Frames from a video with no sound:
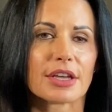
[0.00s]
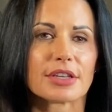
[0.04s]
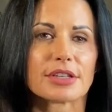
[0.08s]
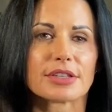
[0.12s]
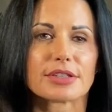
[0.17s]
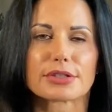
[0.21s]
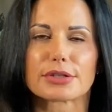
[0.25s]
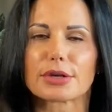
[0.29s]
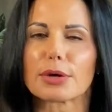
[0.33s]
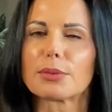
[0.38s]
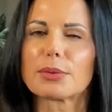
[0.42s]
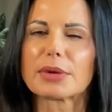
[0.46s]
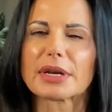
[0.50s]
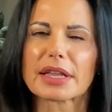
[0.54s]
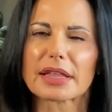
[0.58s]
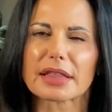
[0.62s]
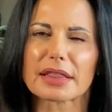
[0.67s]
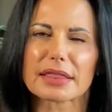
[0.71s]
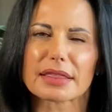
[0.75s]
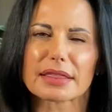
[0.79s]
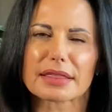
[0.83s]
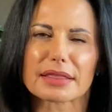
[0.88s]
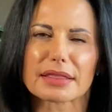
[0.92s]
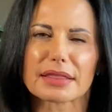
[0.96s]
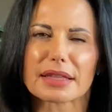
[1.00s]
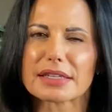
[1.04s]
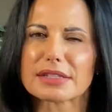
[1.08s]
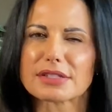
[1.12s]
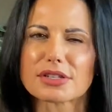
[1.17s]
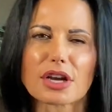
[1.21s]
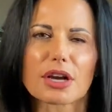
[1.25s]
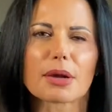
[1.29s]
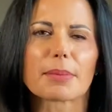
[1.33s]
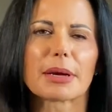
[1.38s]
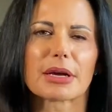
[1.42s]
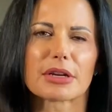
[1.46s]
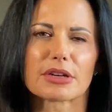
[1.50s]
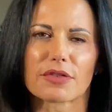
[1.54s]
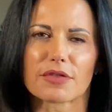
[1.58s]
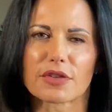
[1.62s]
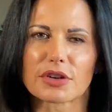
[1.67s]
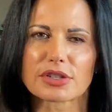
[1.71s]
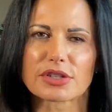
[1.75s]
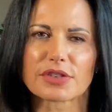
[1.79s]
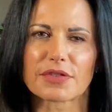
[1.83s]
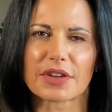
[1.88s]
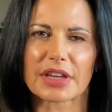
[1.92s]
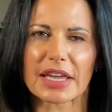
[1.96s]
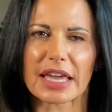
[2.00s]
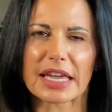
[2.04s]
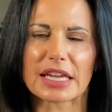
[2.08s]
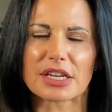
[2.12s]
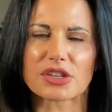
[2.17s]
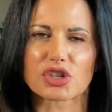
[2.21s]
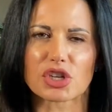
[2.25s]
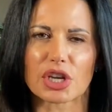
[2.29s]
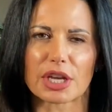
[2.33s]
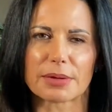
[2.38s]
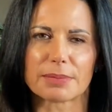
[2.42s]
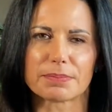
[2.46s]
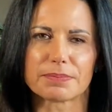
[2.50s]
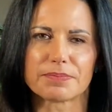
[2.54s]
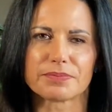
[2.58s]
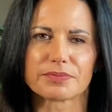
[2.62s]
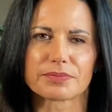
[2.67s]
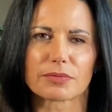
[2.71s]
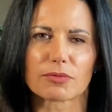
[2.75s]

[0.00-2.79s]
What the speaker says: So let's talk about diversification.